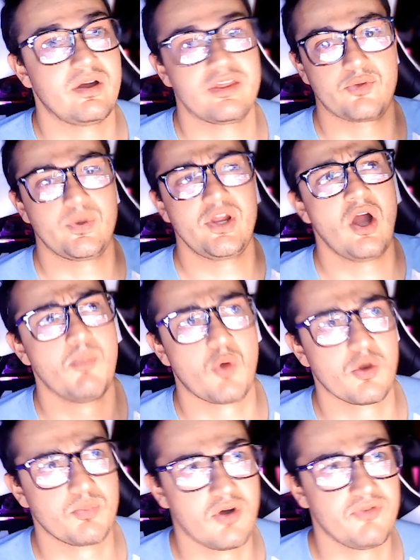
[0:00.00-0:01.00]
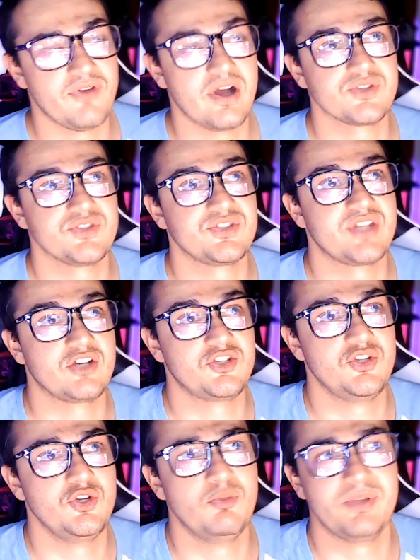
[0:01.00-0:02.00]
3 onboard profiles instead of
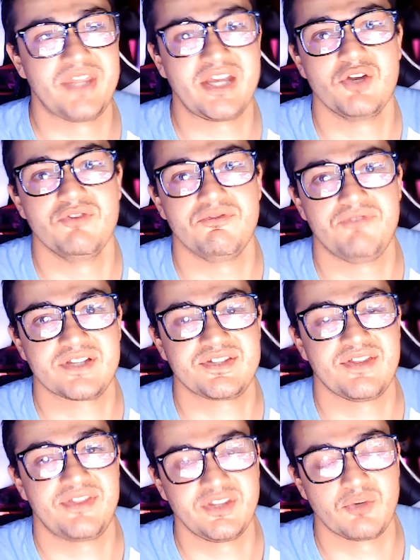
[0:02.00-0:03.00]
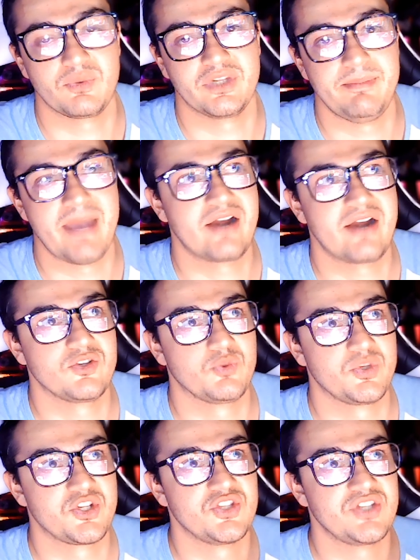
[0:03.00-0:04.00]
2, but they couldn't fix the thing that really matters,
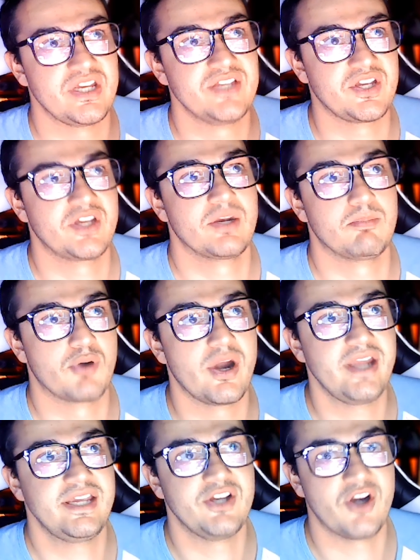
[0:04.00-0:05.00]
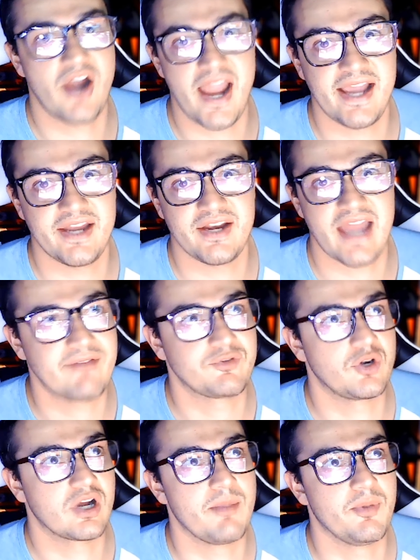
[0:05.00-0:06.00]
which is it going to break in your hand
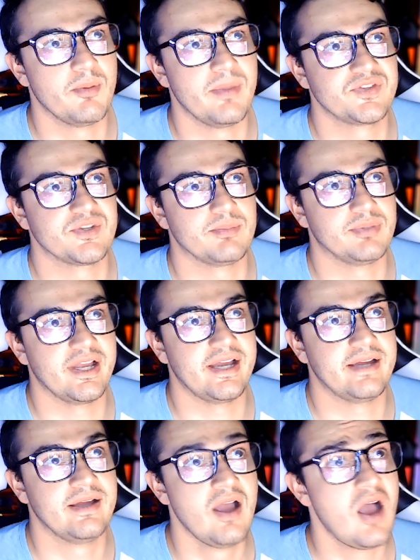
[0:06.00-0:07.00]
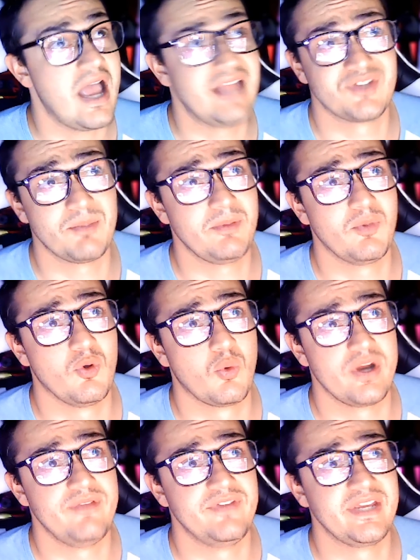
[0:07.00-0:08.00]
after a couple months of play? And some people
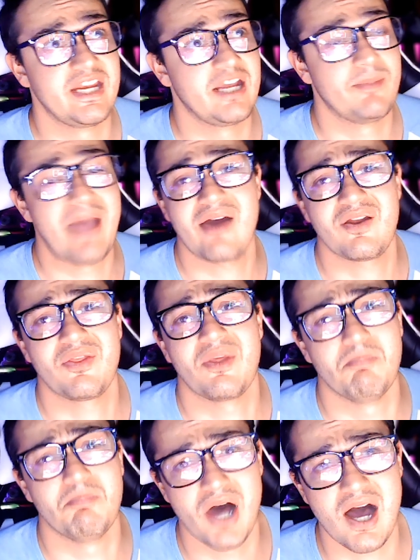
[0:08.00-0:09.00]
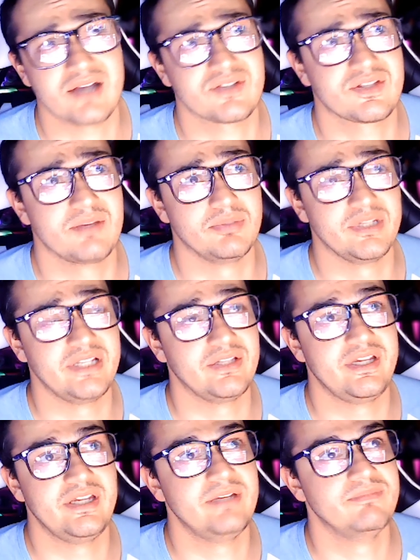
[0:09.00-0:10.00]
were even getting them out of the box
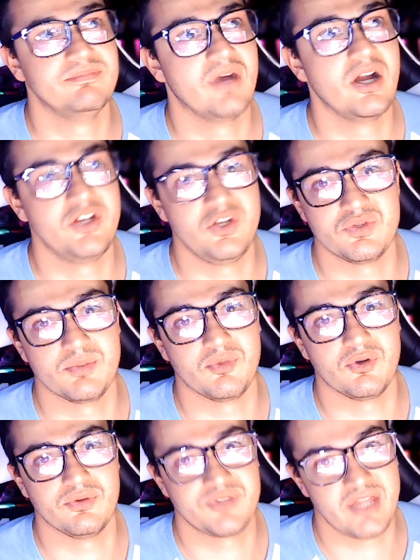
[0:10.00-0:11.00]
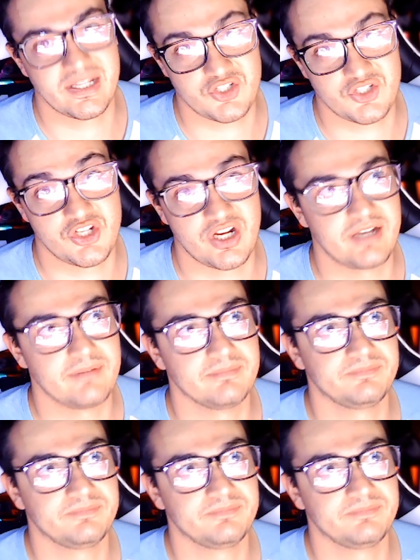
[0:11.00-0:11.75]
completely unusable, so that's shitty.